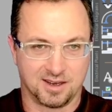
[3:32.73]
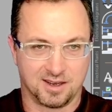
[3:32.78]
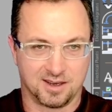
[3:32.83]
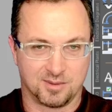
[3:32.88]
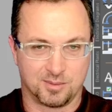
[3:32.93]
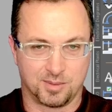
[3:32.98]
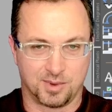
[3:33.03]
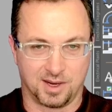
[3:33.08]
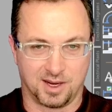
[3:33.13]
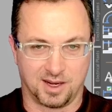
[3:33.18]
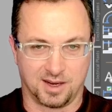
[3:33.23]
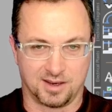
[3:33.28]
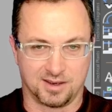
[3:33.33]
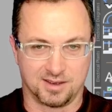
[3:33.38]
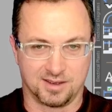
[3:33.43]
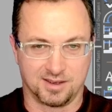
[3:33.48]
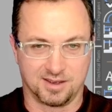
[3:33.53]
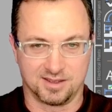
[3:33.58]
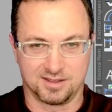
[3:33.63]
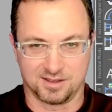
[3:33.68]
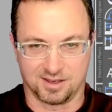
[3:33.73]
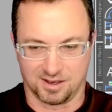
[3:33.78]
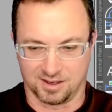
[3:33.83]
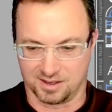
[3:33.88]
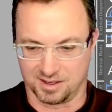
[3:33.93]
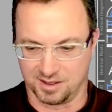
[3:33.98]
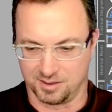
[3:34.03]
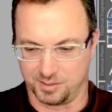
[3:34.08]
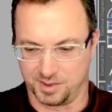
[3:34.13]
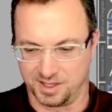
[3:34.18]
but it's all
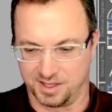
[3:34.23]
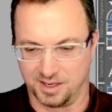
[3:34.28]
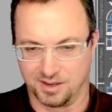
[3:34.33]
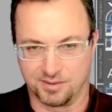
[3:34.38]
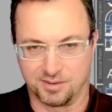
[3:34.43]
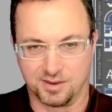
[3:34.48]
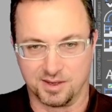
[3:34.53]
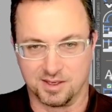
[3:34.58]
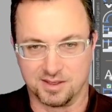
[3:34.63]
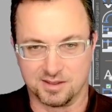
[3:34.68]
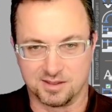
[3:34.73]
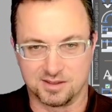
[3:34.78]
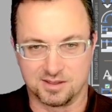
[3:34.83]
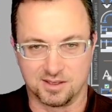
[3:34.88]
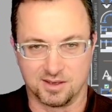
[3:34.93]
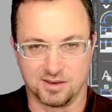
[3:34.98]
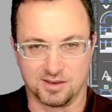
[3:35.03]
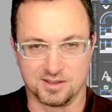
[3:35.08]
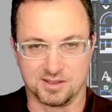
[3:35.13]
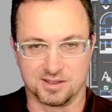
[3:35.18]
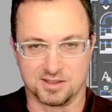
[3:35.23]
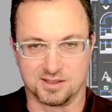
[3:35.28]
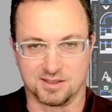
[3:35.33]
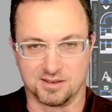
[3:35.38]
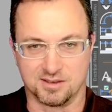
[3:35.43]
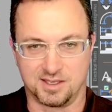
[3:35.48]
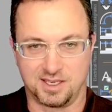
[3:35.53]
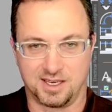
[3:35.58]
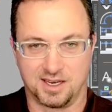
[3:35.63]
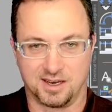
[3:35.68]
going to be different. So I just
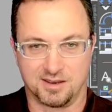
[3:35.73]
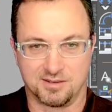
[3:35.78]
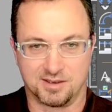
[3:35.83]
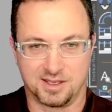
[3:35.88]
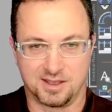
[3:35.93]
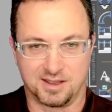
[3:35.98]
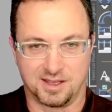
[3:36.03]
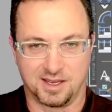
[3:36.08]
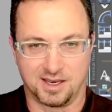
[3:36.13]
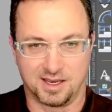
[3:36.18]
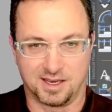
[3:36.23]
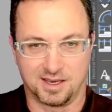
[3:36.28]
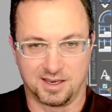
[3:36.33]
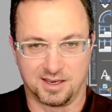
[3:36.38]
delete everything.